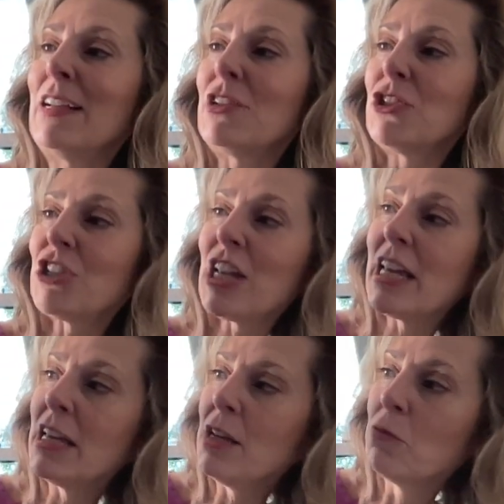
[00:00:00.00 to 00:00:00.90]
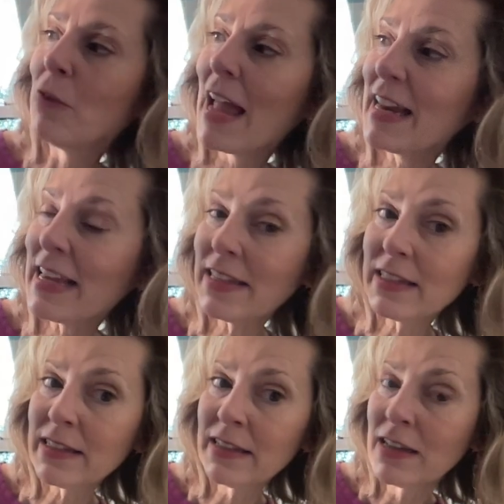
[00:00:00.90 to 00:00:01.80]
She
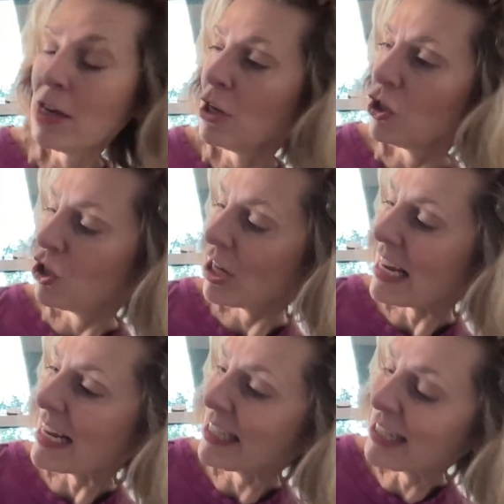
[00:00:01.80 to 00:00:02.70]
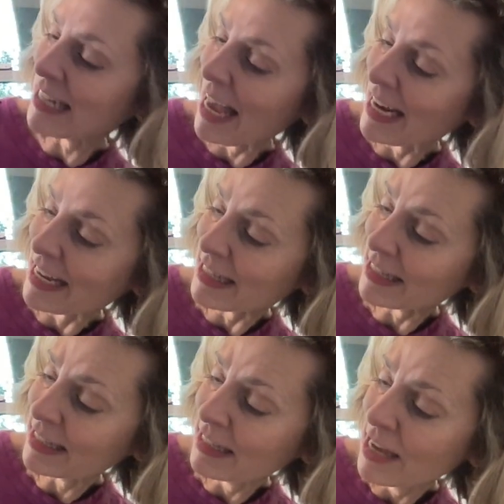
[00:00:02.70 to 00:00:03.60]
readies, she
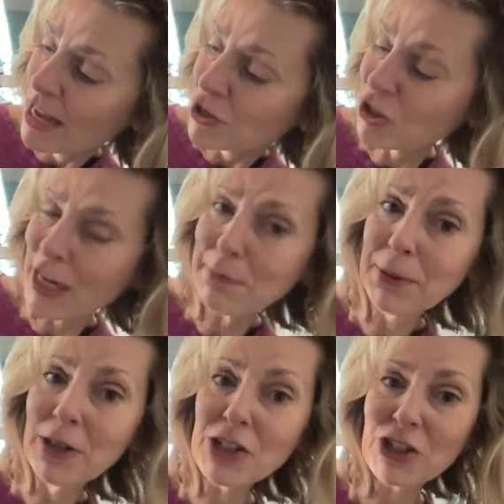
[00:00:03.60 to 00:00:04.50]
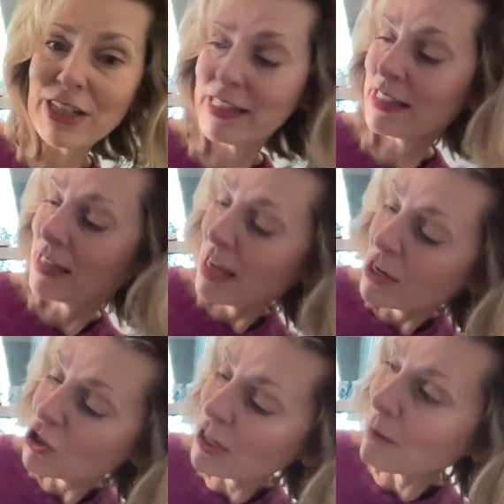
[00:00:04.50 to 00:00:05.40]
steadies, she pushes,
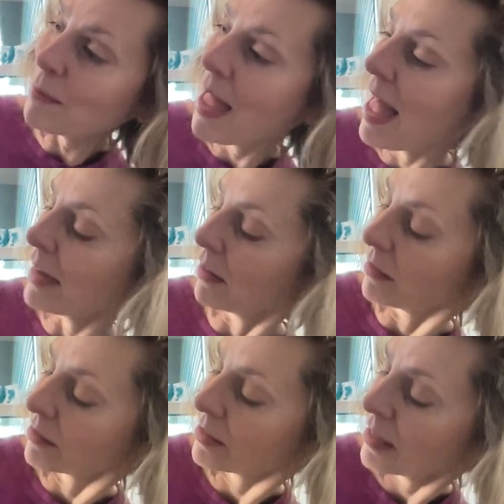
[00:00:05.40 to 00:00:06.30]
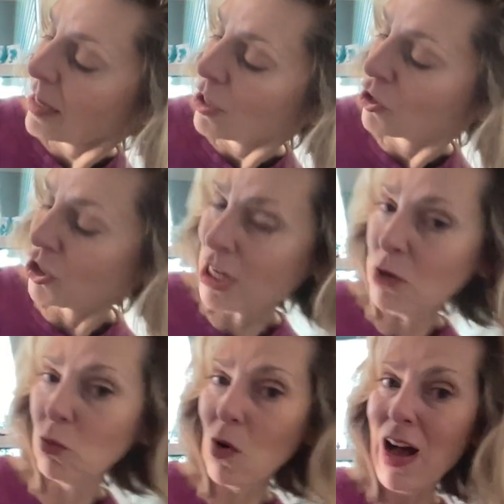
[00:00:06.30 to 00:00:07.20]
she pedals, she
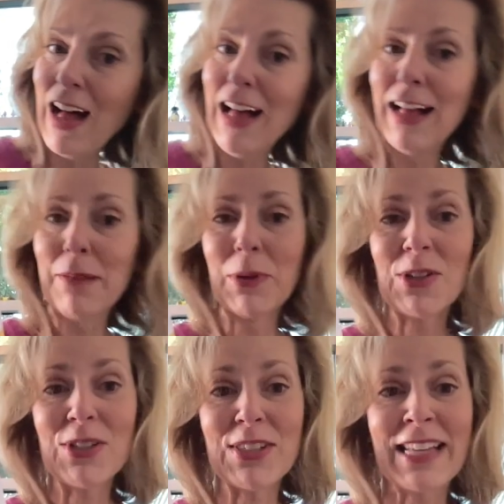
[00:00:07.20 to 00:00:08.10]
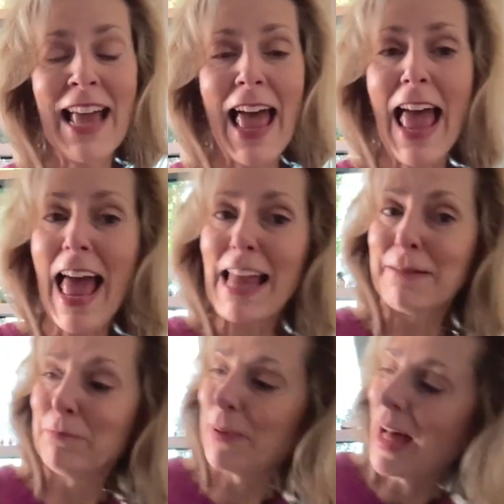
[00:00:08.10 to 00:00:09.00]
wobbles
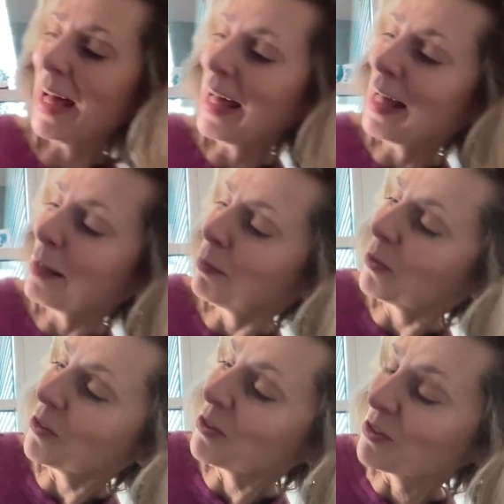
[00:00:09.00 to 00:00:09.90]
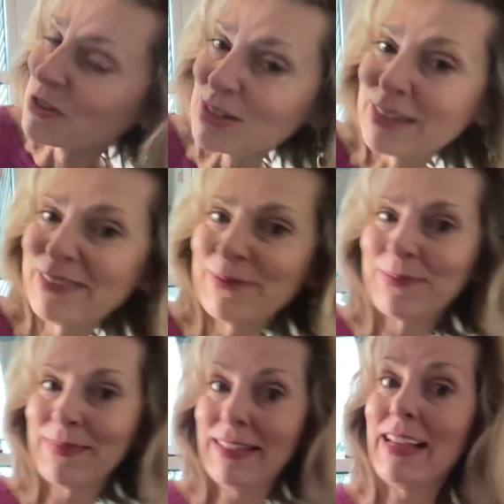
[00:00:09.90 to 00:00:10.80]
and bobbles.
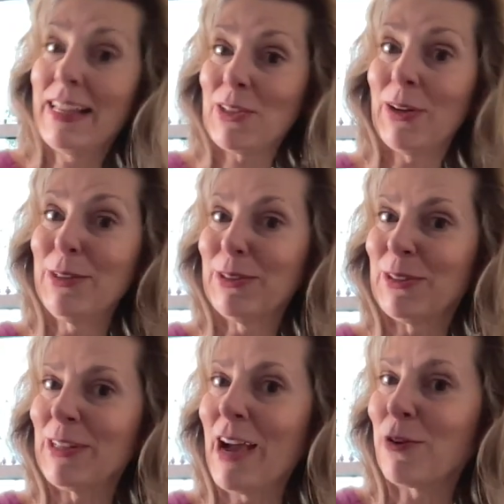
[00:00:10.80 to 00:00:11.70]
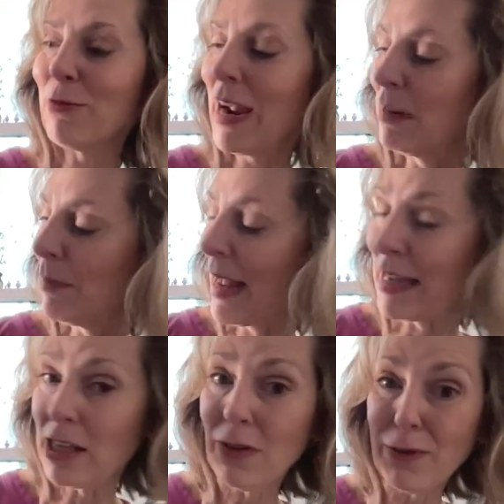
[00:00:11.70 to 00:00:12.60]
It's hard to learn how to ride a
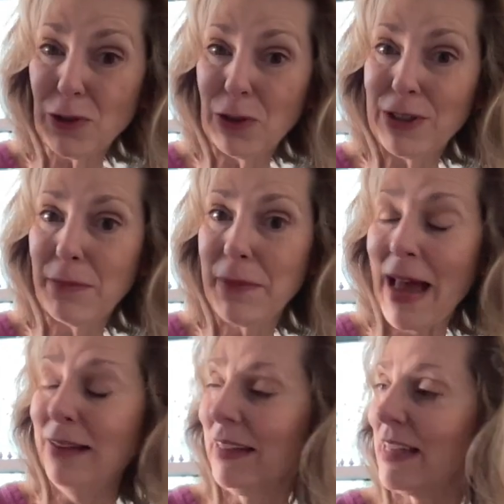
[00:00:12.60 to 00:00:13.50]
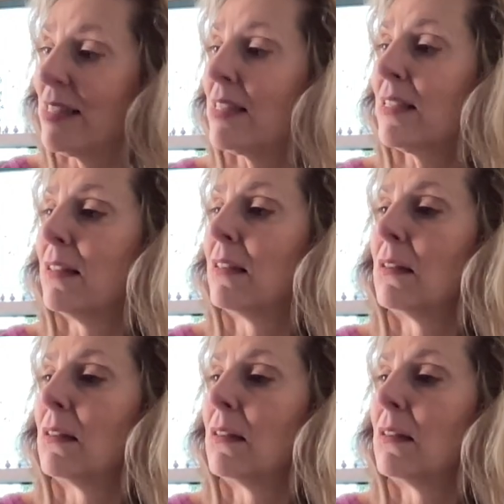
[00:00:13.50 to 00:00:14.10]
bike. You have to learn to balance.